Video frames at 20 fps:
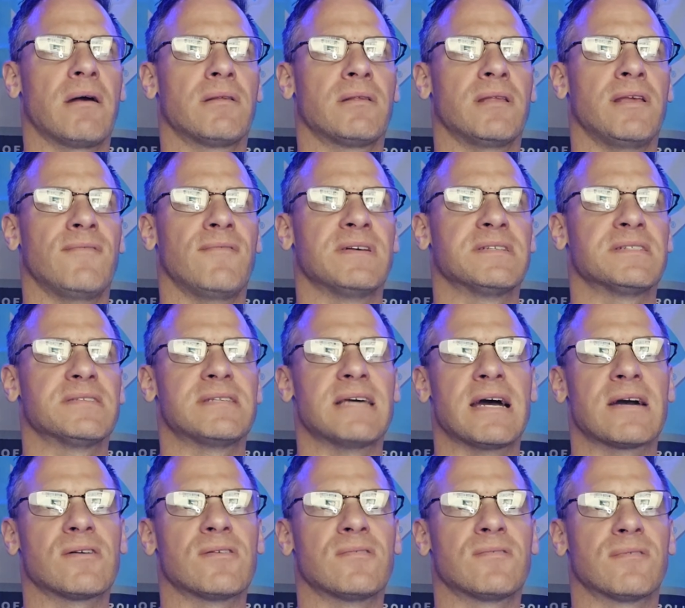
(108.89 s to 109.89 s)
Defensive
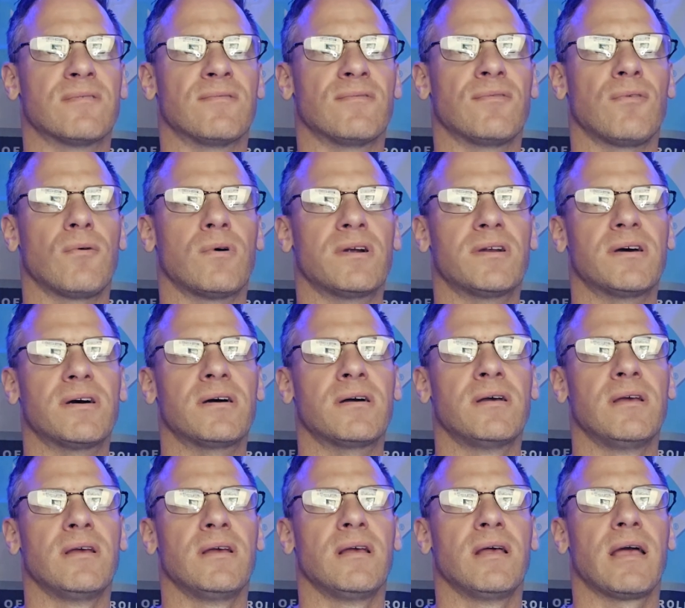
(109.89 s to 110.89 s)
tackle from Florida.
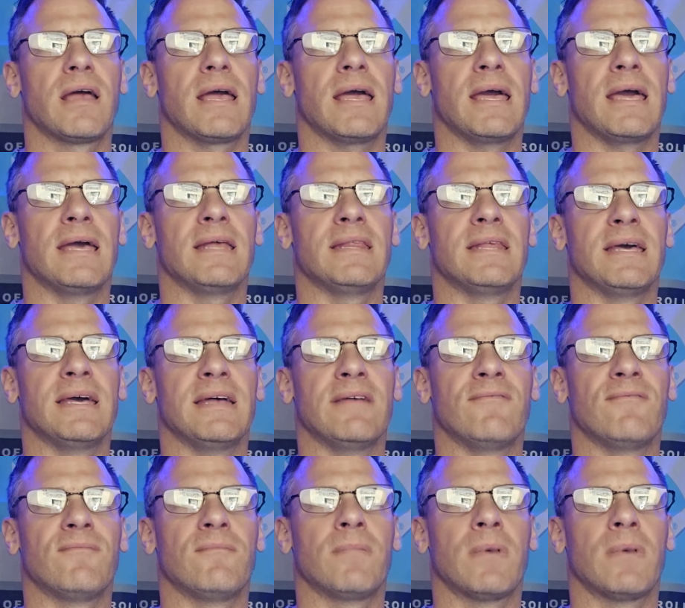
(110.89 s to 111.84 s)
And then